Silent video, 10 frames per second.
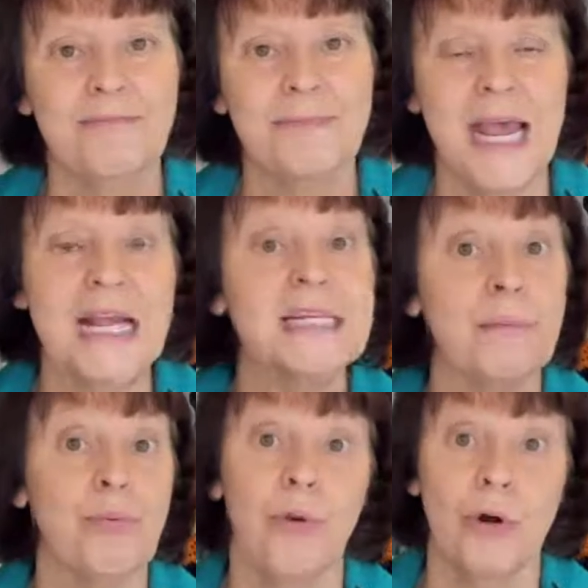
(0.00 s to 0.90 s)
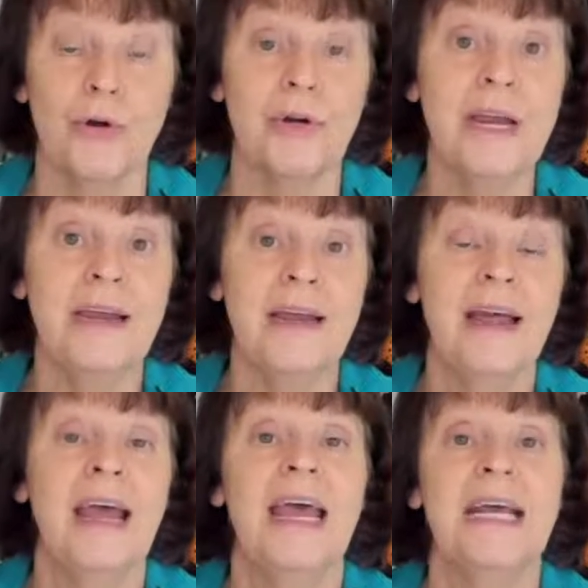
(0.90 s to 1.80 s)
takes embroidery.
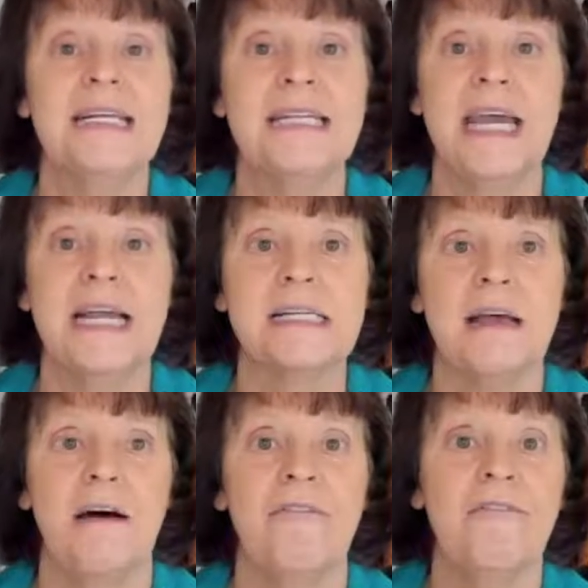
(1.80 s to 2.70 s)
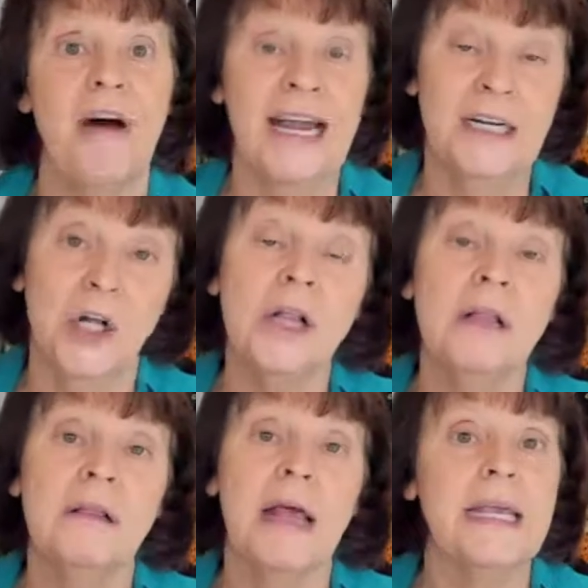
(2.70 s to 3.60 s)
It takes
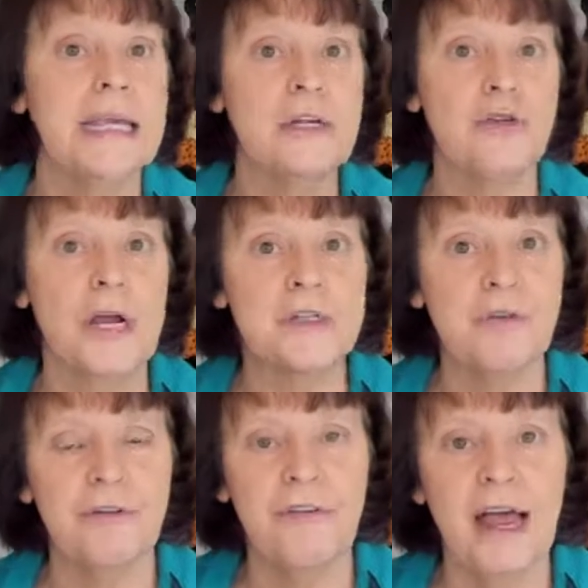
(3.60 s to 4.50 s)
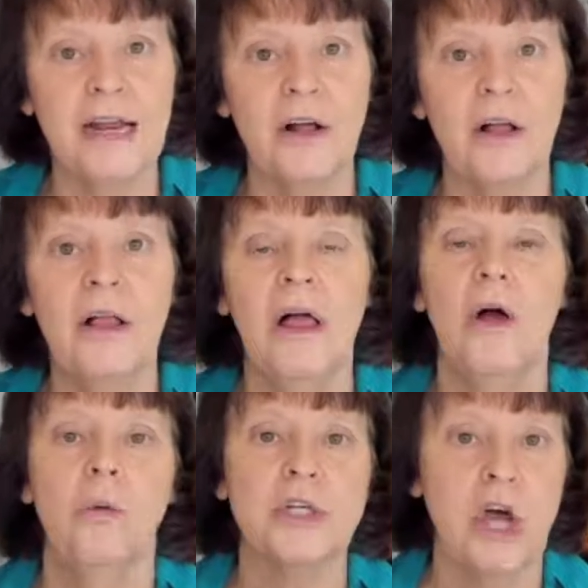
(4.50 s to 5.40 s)
vinyl, like heat transfer vinyl.
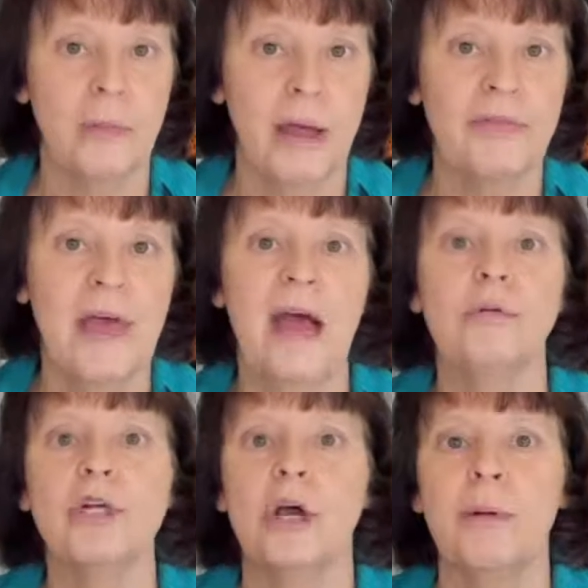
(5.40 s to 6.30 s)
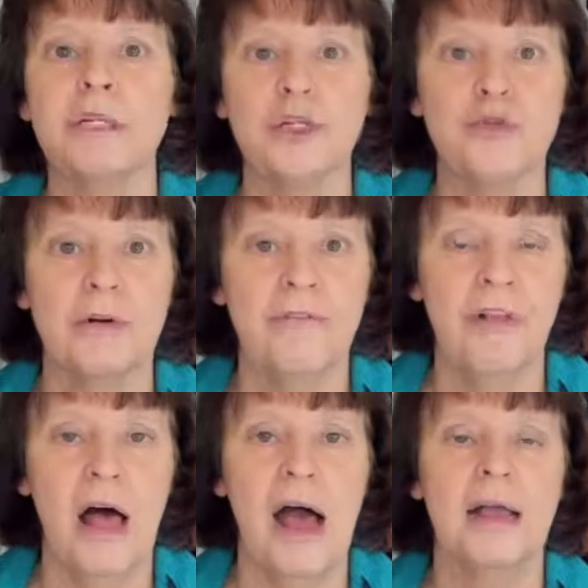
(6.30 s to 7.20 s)
We'll talk about that. We'll talk about
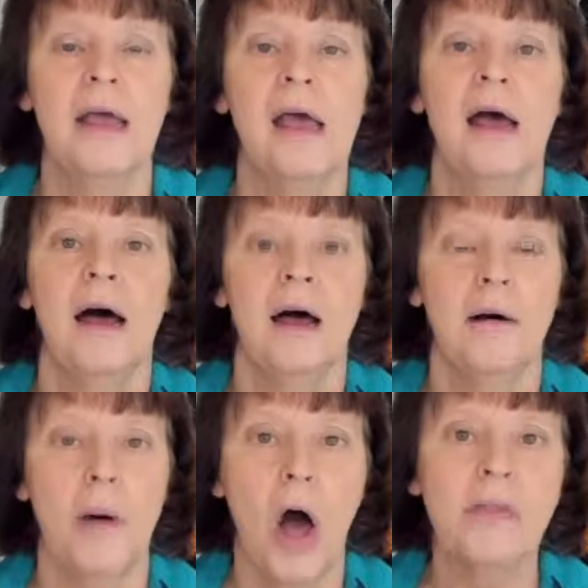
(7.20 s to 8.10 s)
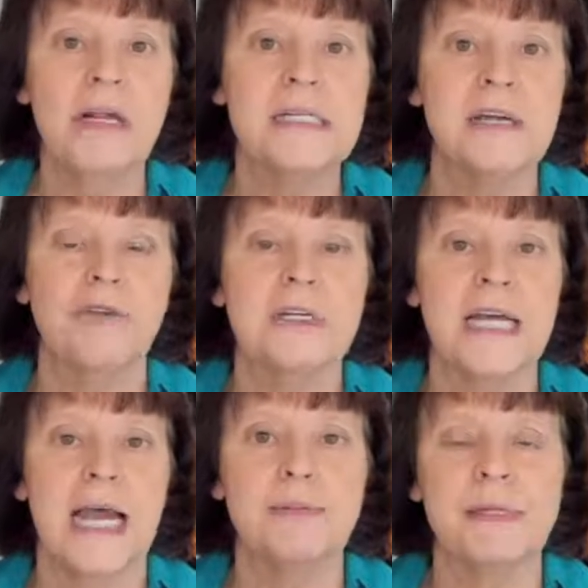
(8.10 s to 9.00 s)
StripFlock, all these different
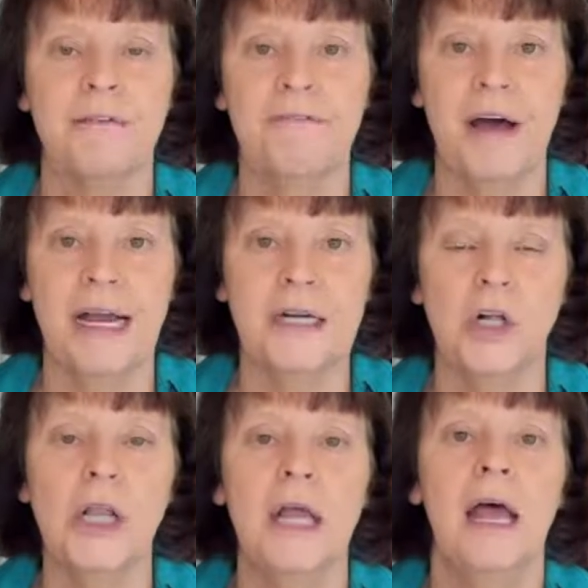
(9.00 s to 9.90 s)
types of vinyl